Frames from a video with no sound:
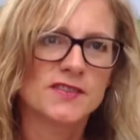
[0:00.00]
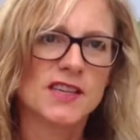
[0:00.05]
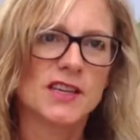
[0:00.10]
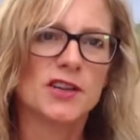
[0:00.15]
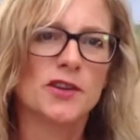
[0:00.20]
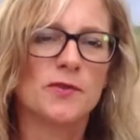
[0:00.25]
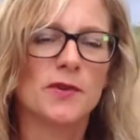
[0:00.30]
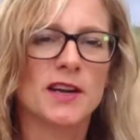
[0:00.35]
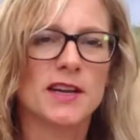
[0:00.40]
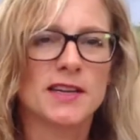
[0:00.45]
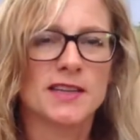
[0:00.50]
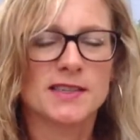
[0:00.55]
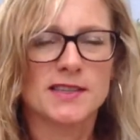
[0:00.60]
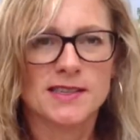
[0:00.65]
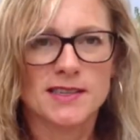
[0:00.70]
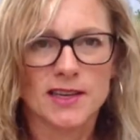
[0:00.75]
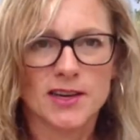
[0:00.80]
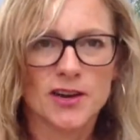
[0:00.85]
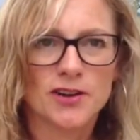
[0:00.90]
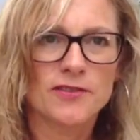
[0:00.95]
that you want to
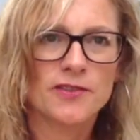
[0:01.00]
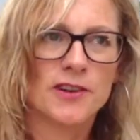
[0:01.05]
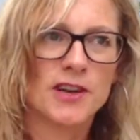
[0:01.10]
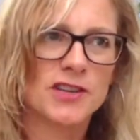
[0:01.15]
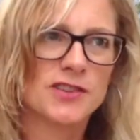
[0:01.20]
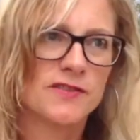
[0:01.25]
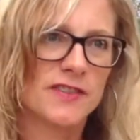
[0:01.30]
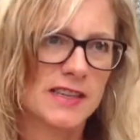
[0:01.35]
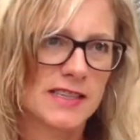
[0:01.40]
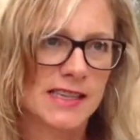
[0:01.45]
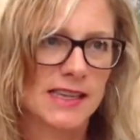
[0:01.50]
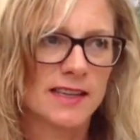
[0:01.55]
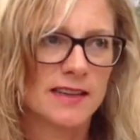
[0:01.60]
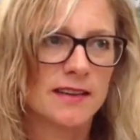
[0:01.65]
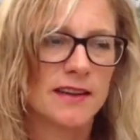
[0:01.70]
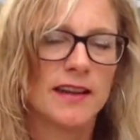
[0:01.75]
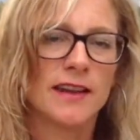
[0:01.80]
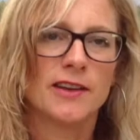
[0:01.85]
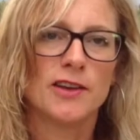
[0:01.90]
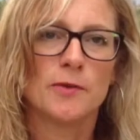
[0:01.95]
consider for each visit,
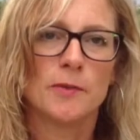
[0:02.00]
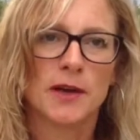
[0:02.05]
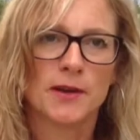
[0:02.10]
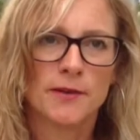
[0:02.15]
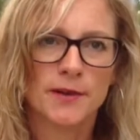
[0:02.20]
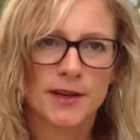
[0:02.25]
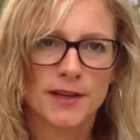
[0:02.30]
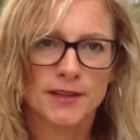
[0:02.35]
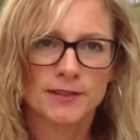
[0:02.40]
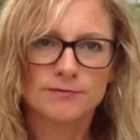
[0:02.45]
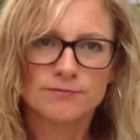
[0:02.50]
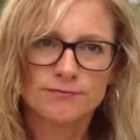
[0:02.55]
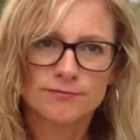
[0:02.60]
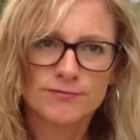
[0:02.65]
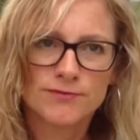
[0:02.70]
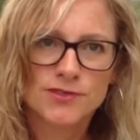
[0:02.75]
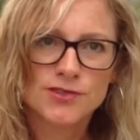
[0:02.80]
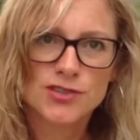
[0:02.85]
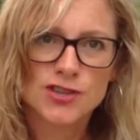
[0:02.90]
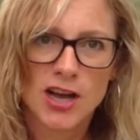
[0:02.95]
and you might want to
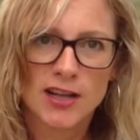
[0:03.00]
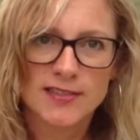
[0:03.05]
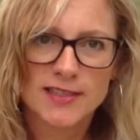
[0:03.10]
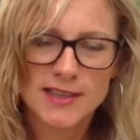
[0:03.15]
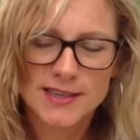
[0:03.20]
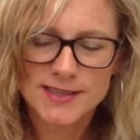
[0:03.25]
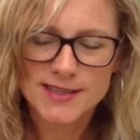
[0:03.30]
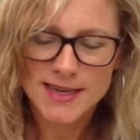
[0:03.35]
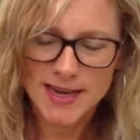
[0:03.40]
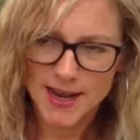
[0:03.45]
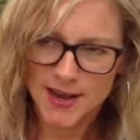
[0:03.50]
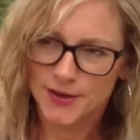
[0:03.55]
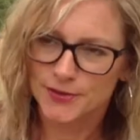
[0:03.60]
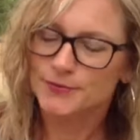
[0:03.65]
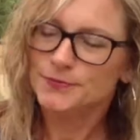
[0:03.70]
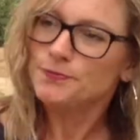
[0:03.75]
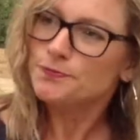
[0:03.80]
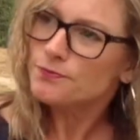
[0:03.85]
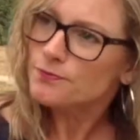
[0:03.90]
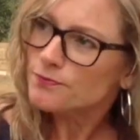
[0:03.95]
jot these down,